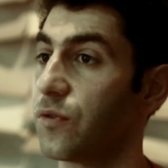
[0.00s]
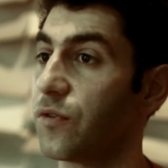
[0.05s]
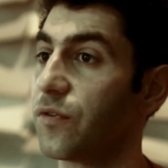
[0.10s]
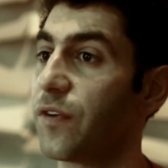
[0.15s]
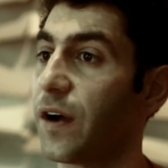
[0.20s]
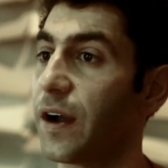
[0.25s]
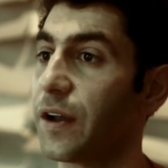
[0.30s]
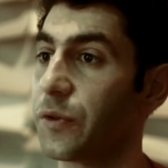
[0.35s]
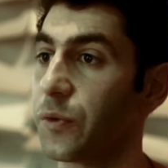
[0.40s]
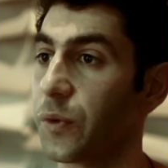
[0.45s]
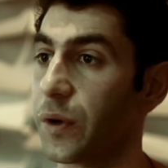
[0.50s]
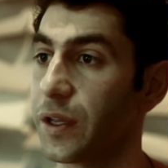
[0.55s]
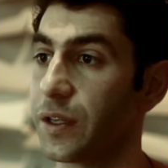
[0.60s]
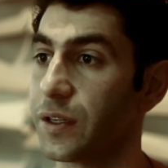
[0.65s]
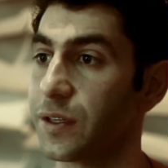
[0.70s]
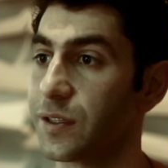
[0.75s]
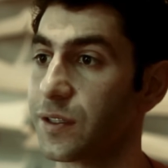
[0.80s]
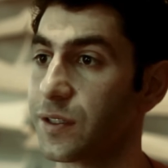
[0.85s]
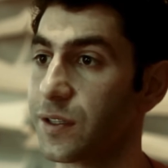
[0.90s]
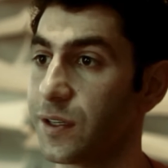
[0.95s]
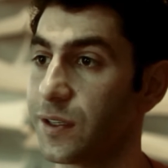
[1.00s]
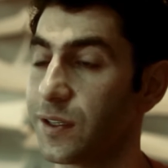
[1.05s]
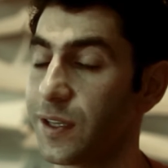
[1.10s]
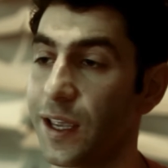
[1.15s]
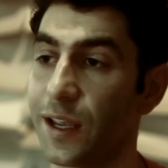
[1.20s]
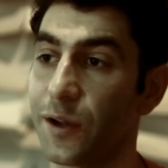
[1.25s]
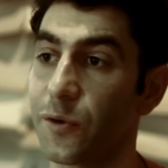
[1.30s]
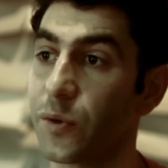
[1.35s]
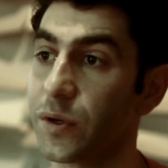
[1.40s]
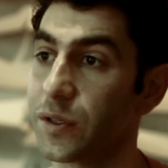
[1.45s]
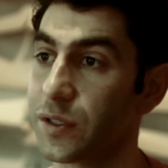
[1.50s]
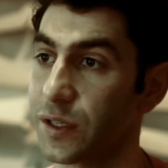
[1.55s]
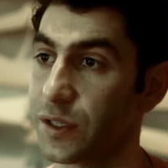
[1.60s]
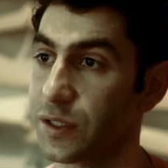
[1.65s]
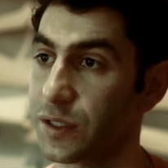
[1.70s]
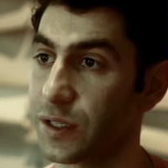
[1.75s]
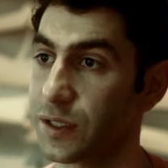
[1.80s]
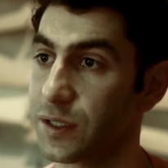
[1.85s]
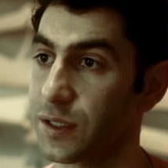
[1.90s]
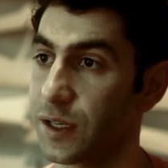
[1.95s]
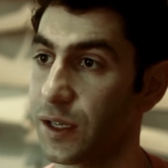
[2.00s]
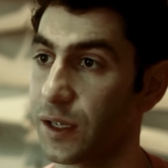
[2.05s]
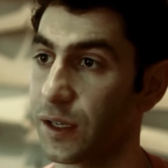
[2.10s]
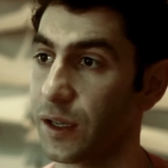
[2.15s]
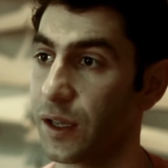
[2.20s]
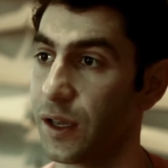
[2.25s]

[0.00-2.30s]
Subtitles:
find ways to take what's existing,